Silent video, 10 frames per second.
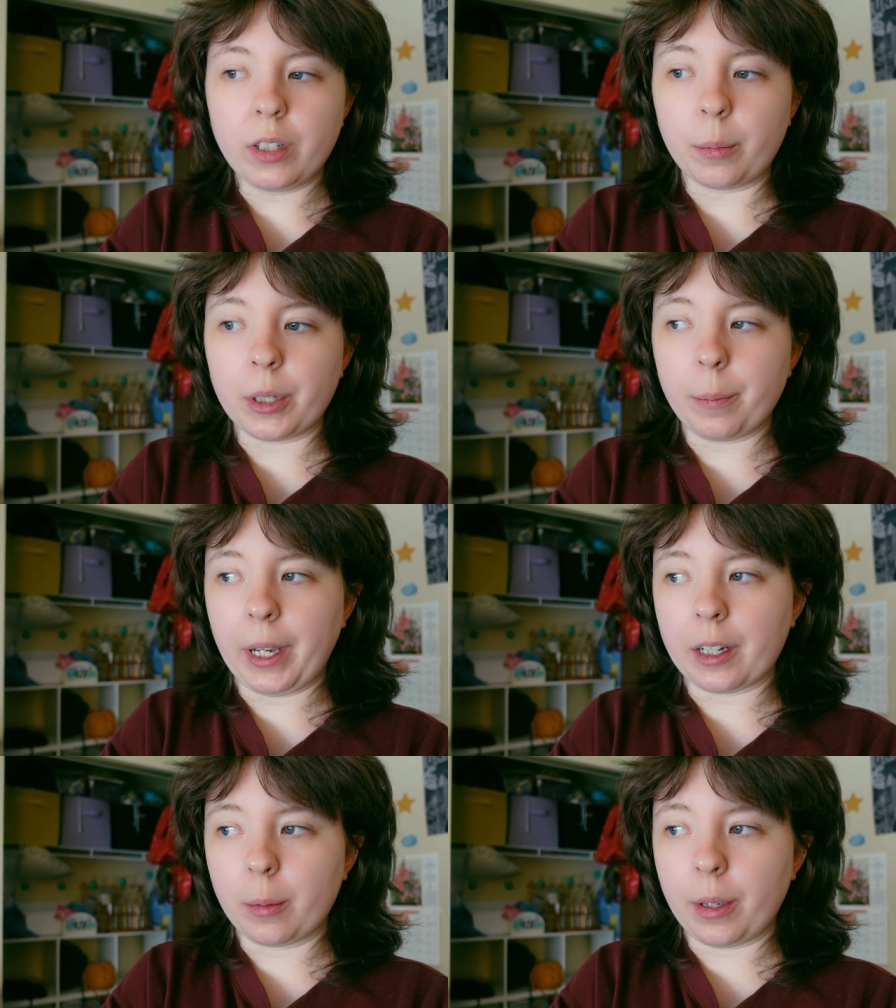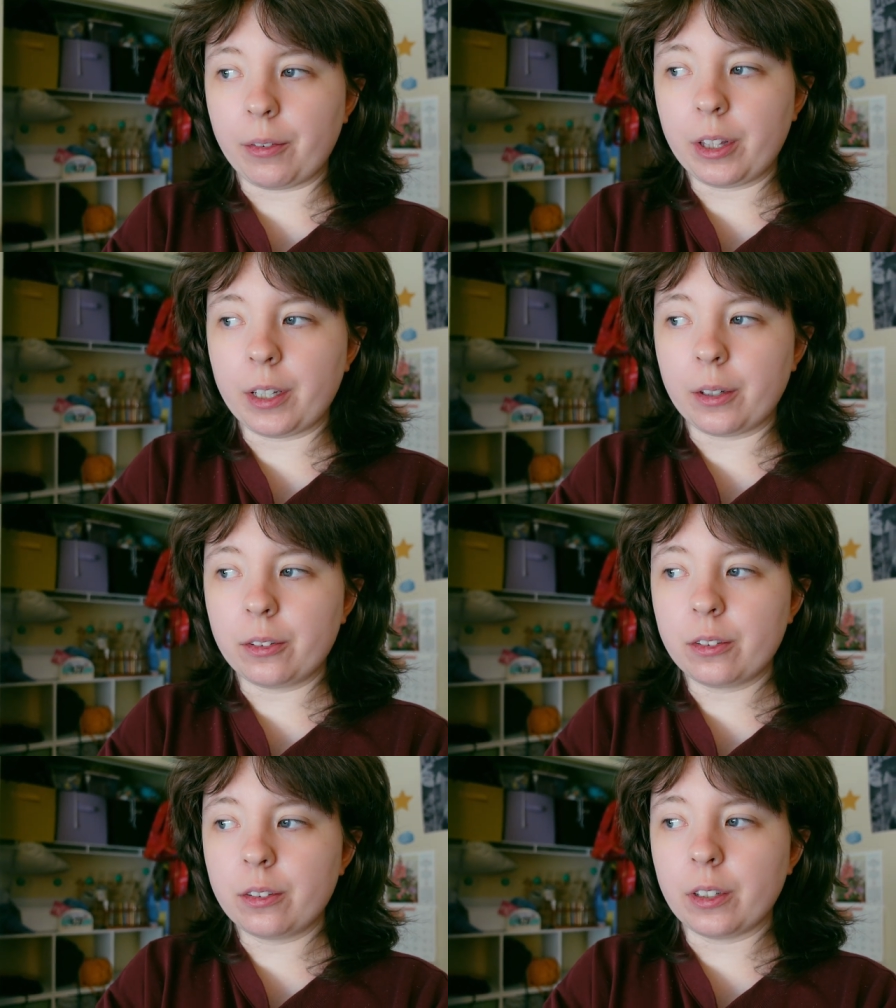I'm gonna pack up everything
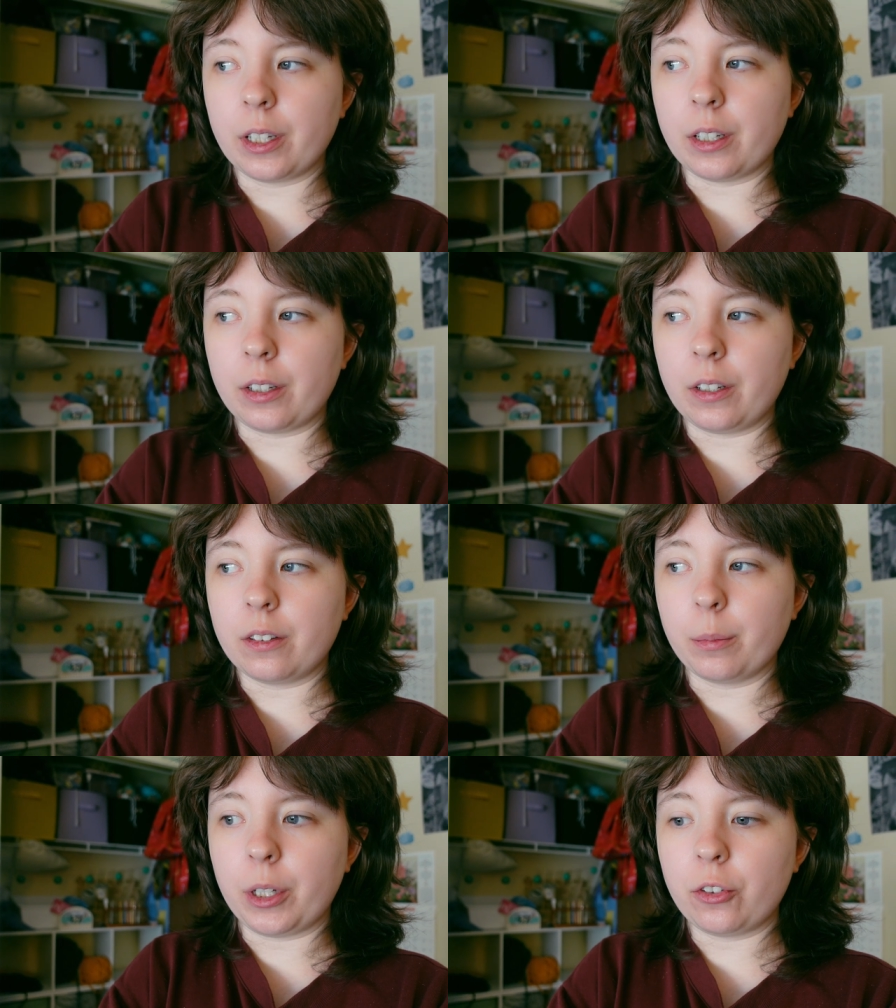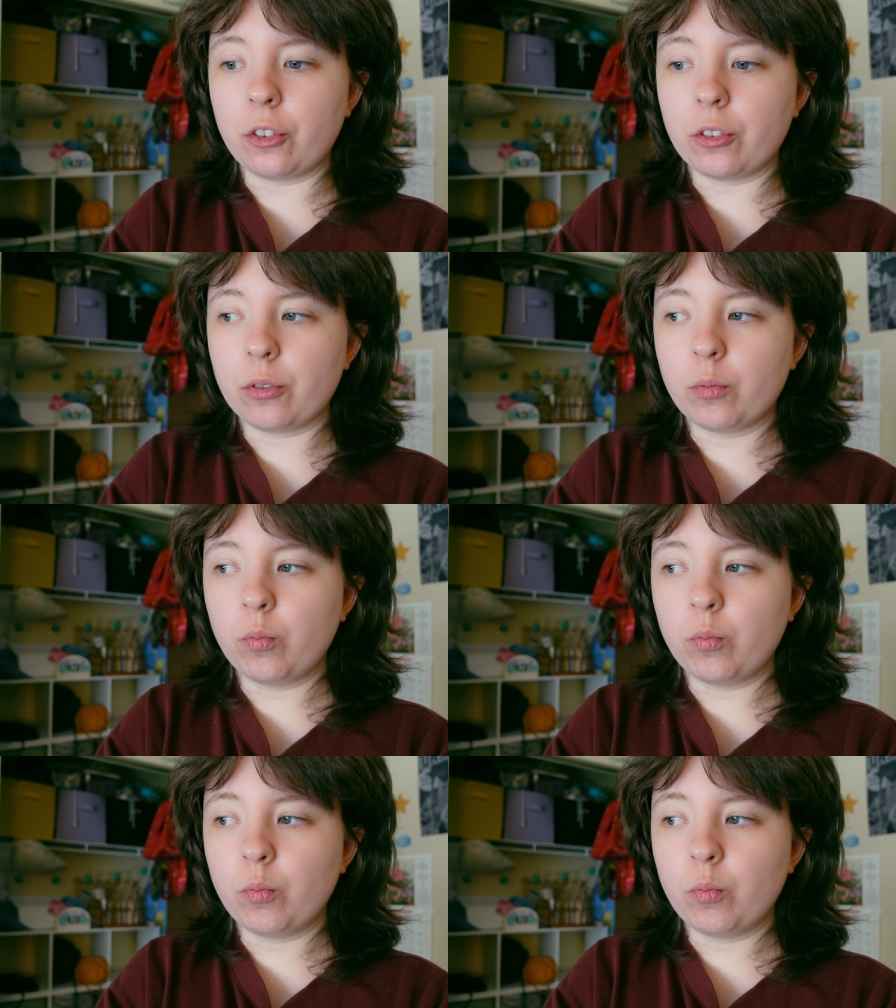else and eat some lunch.